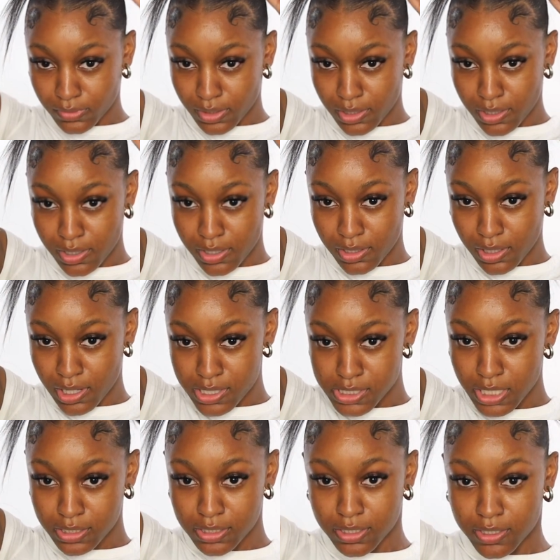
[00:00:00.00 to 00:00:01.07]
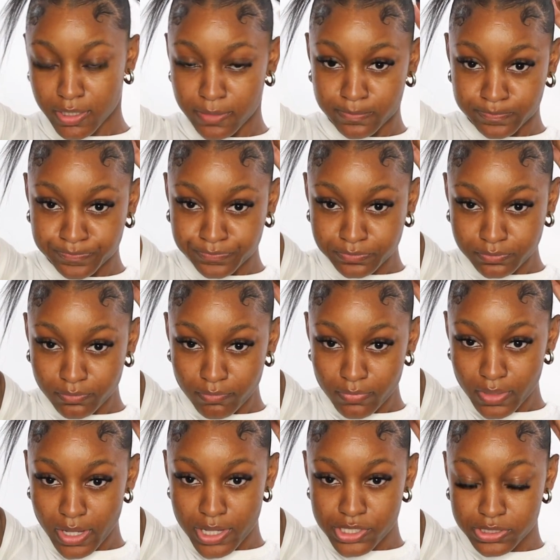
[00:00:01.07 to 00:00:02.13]
And as I cut,
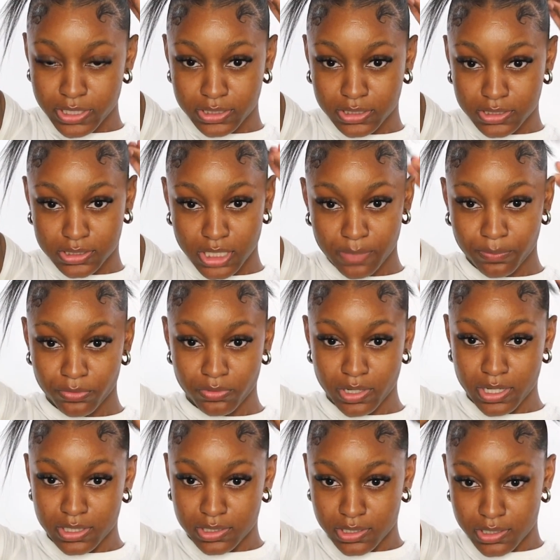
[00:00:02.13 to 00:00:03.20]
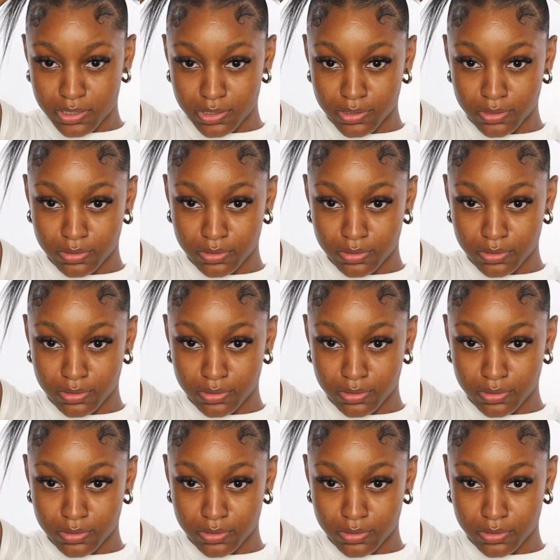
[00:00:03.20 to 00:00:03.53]
I just like to separate it